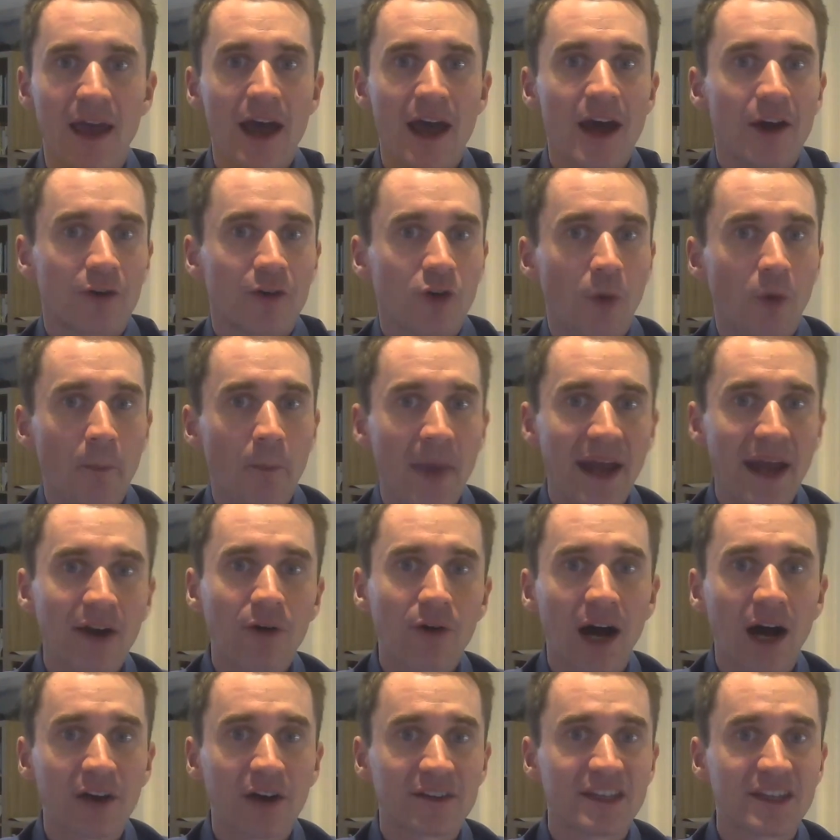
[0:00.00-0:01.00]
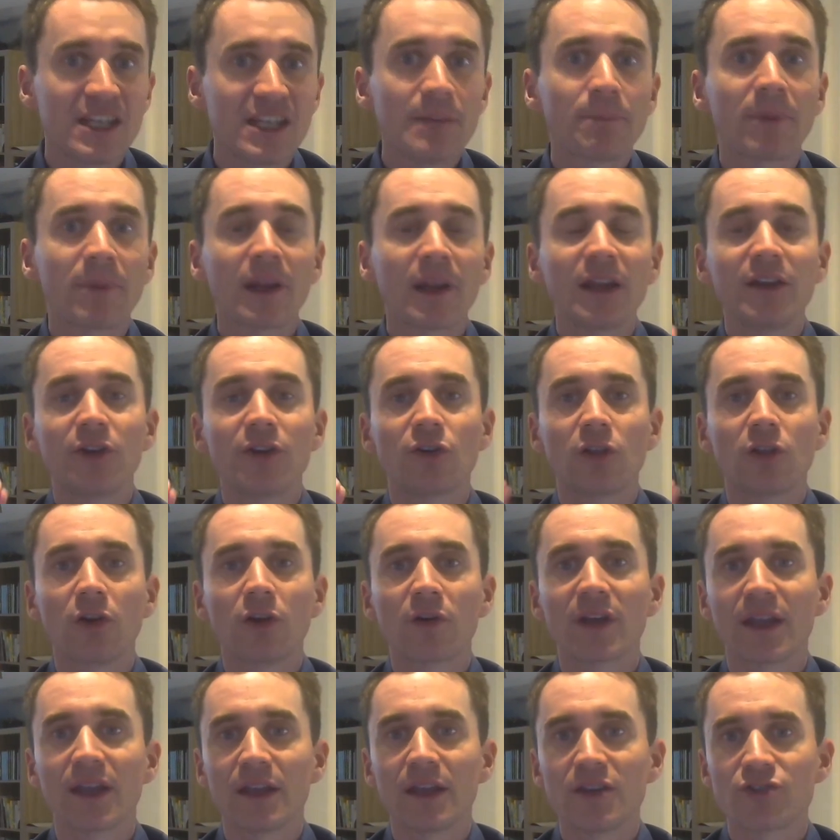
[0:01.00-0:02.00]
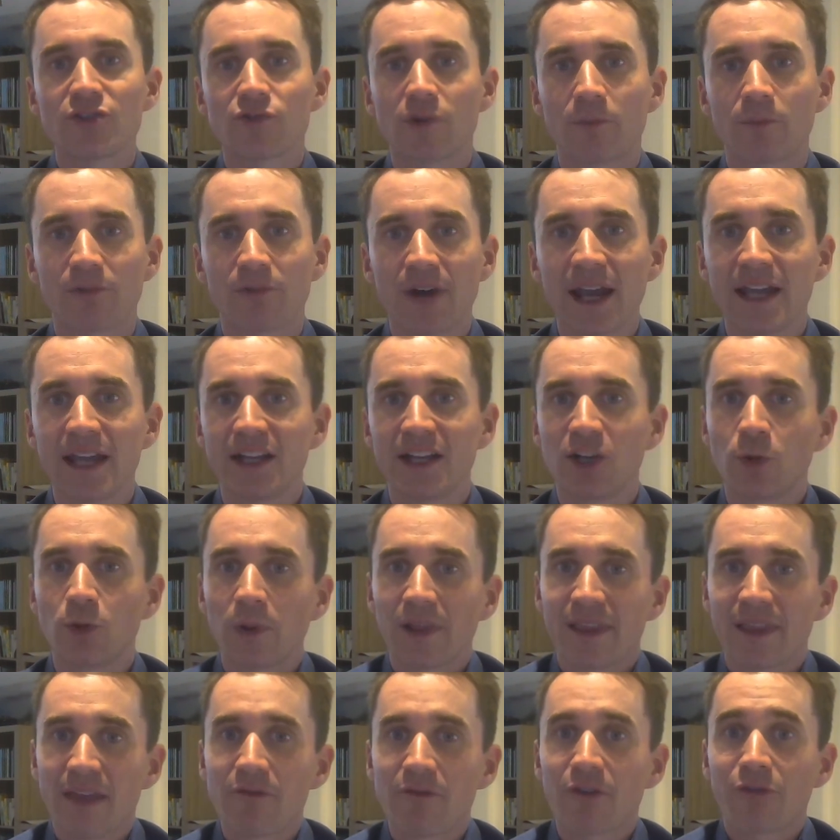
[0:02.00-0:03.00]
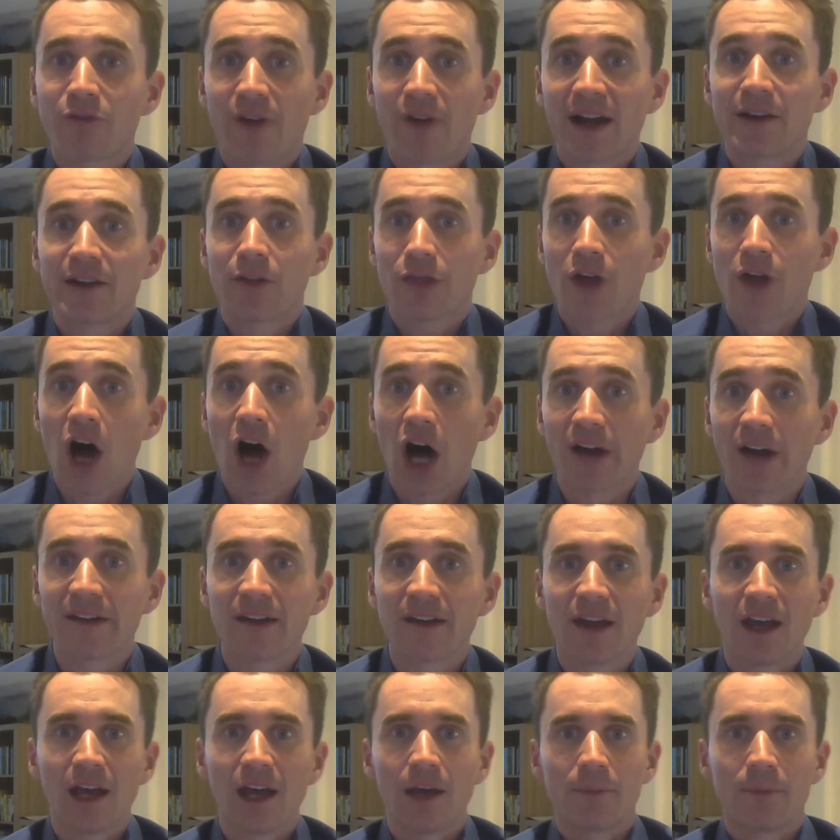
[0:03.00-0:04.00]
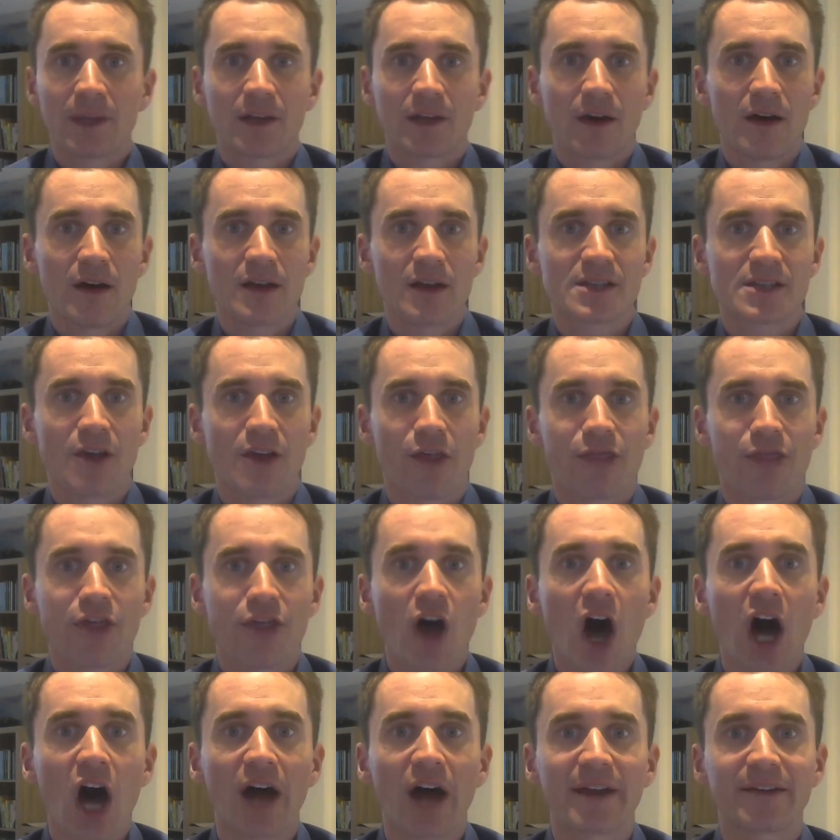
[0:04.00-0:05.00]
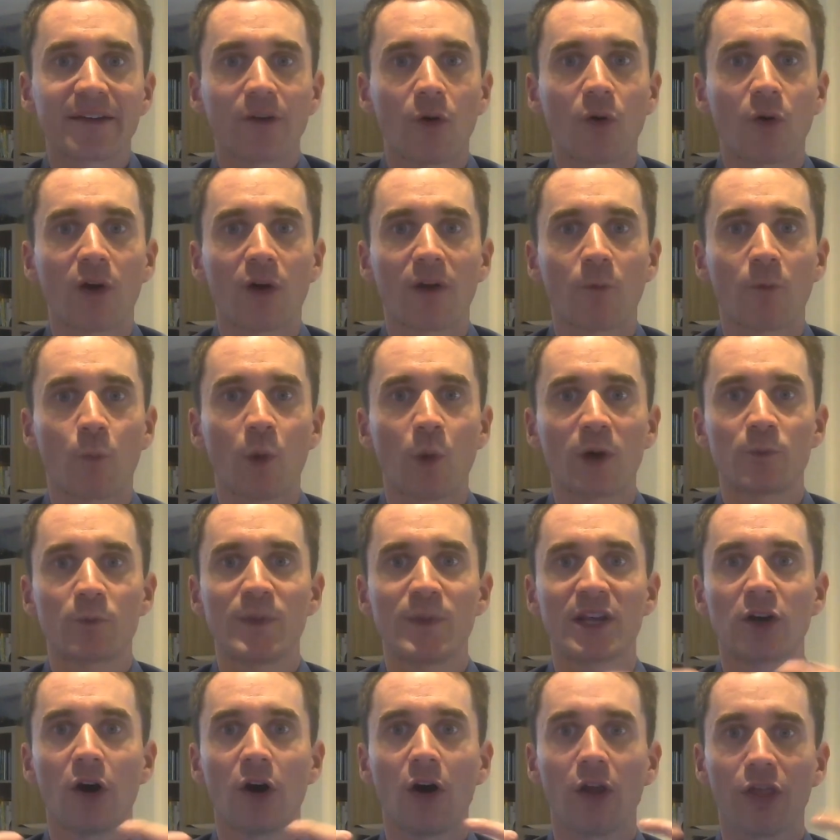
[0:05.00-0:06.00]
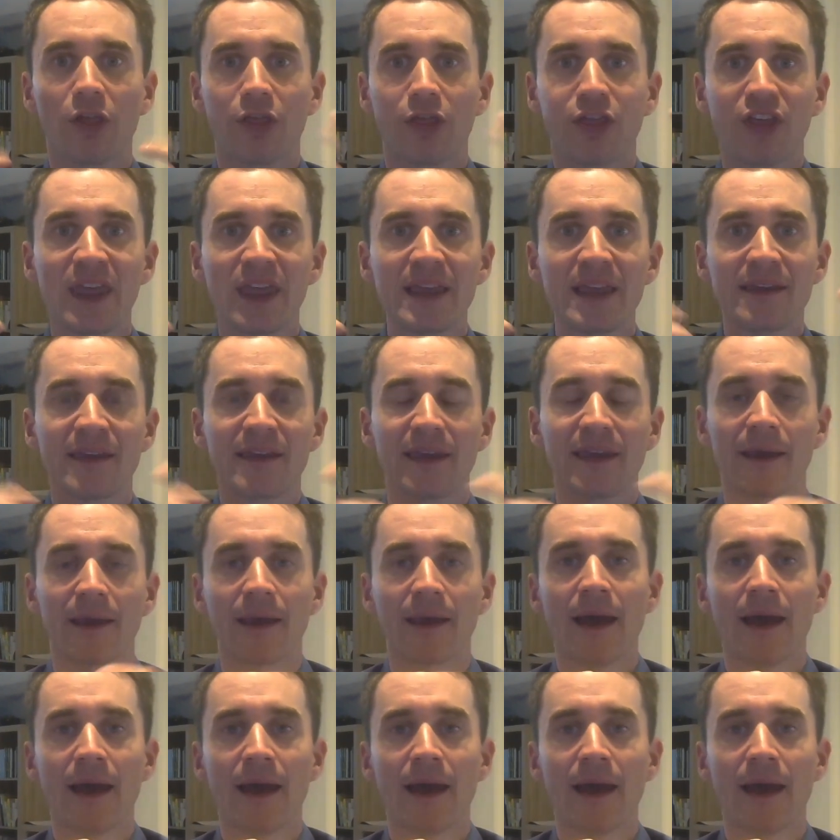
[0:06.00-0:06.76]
No matter how deeply you look into a brain, you will never find a thought, because a thought, or what we call thinking,